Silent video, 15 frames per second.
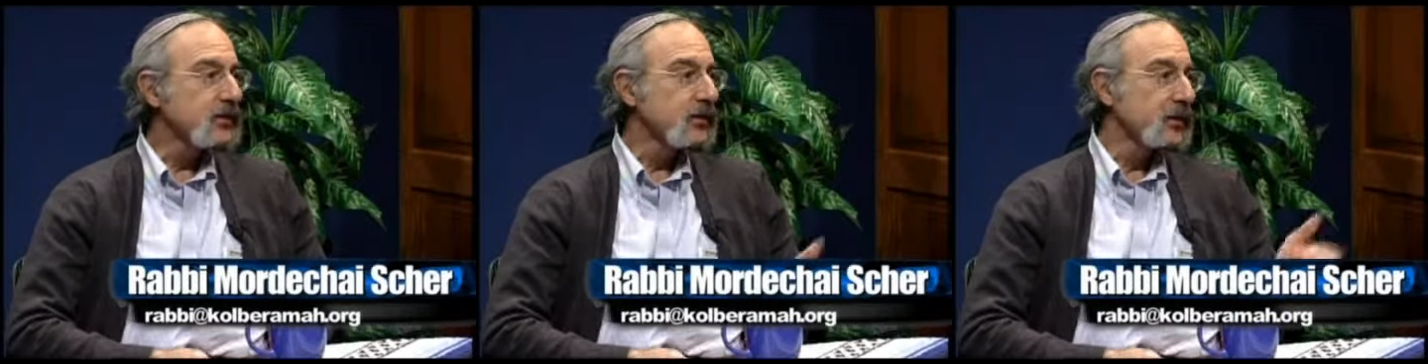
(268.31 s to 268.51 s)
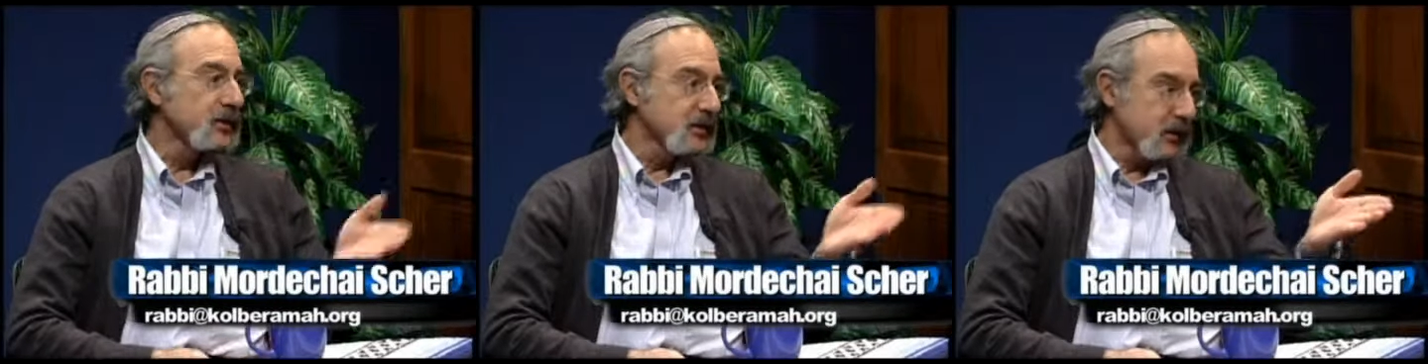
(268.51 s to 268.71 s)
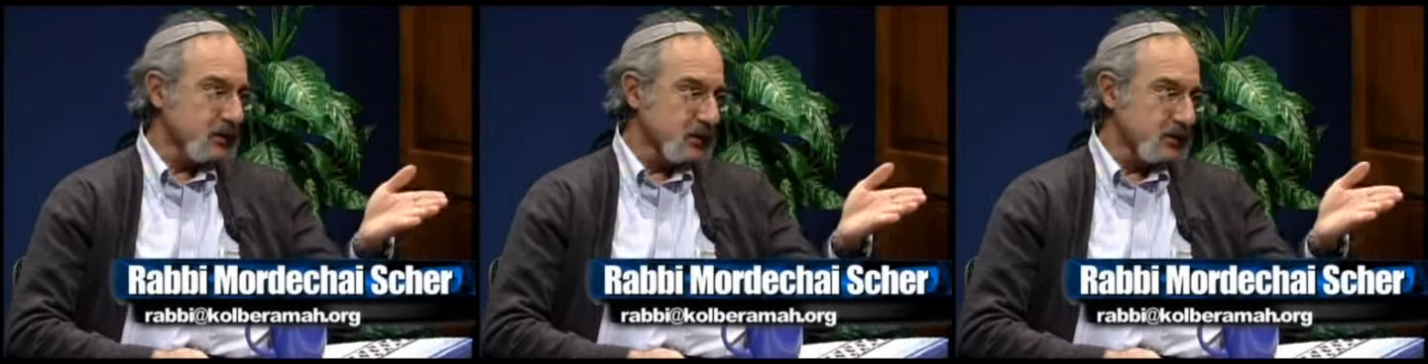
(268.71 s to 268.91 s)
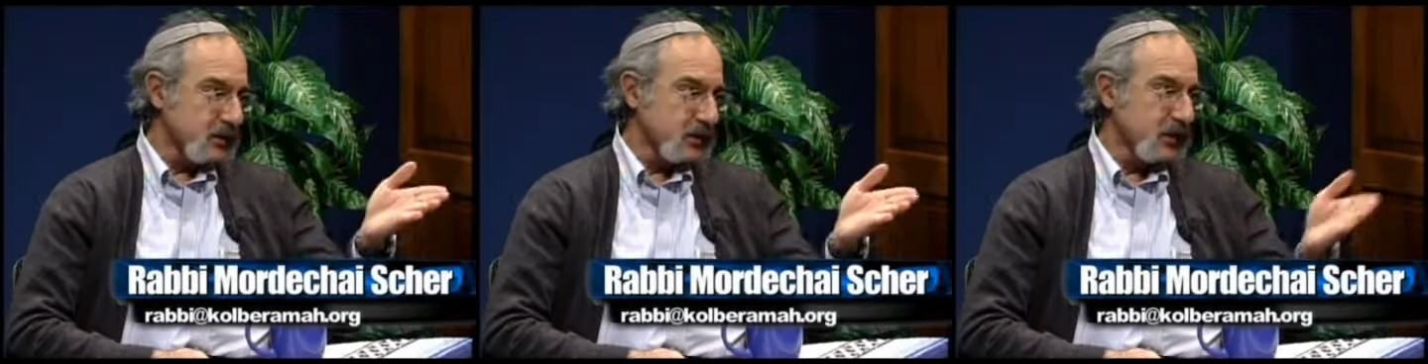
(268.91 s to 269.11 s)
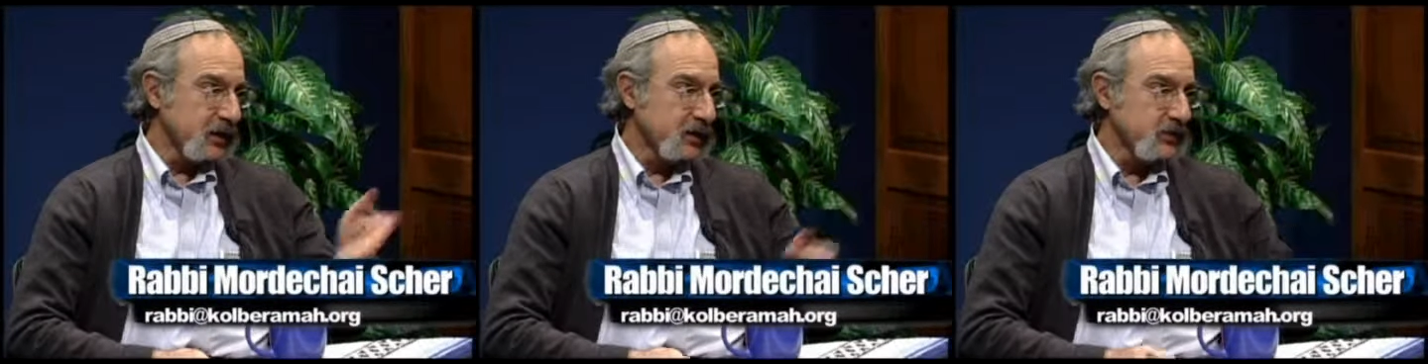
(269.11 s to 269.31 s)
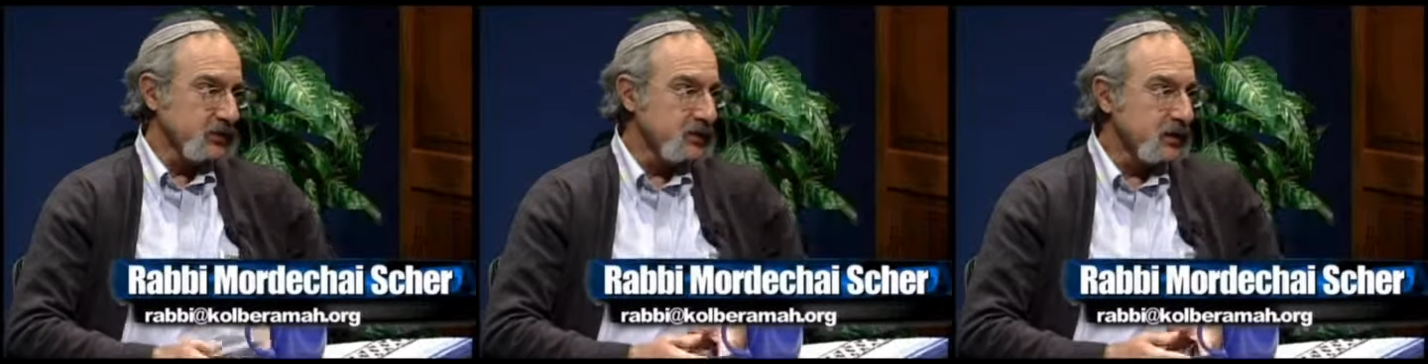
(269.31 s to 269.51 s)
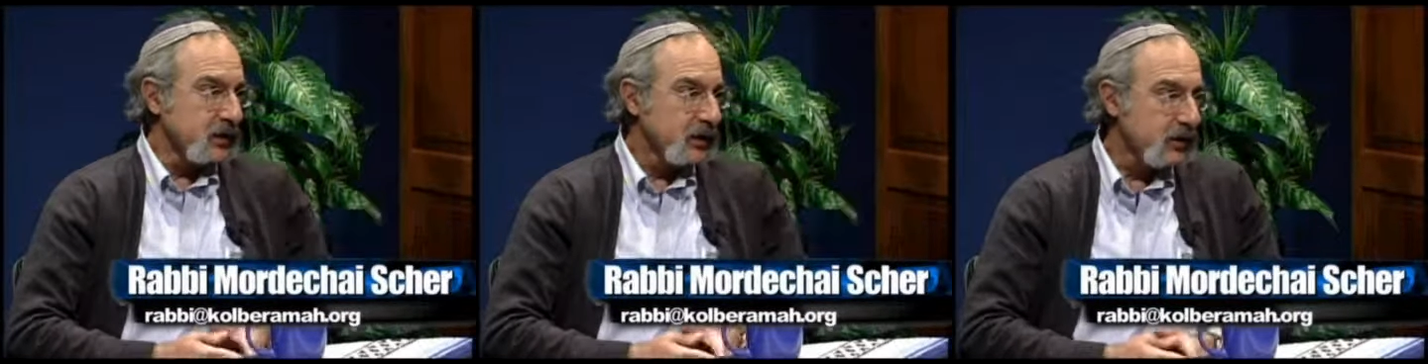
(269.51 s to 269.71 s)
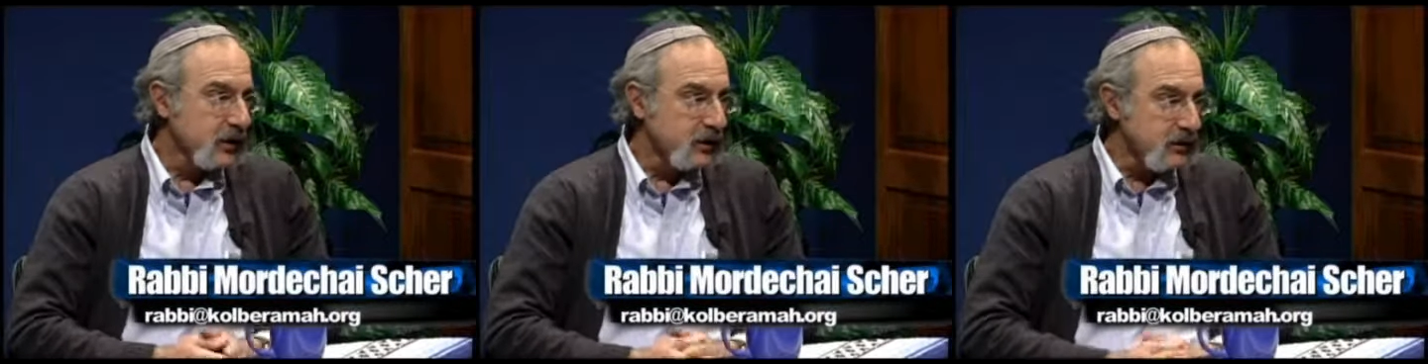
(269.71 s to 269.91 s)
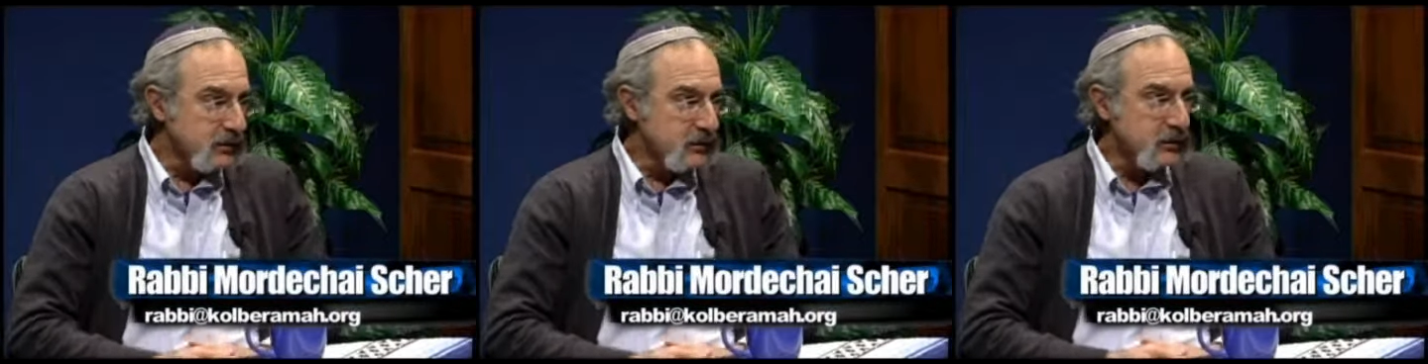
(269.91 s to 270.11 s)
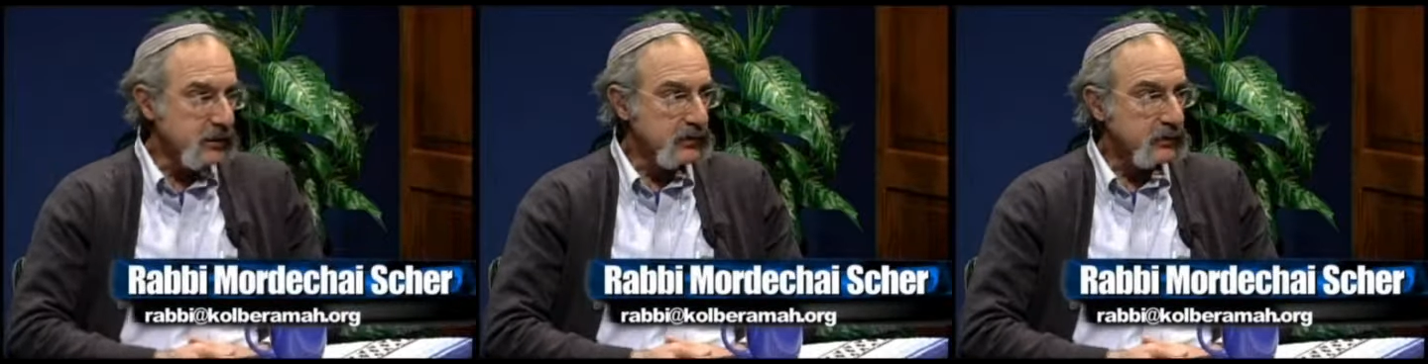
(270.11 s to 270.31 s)
already touches on an interesting thing, you
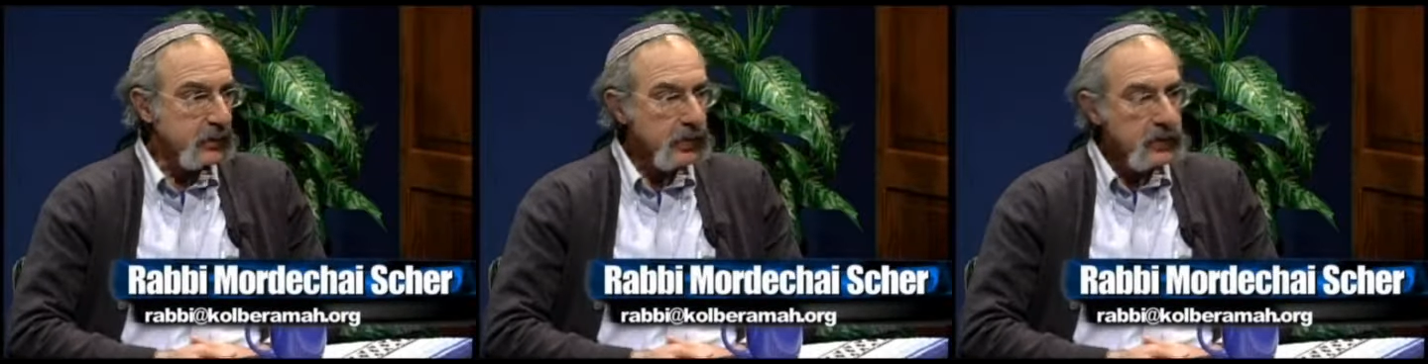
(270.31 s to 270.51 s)
see.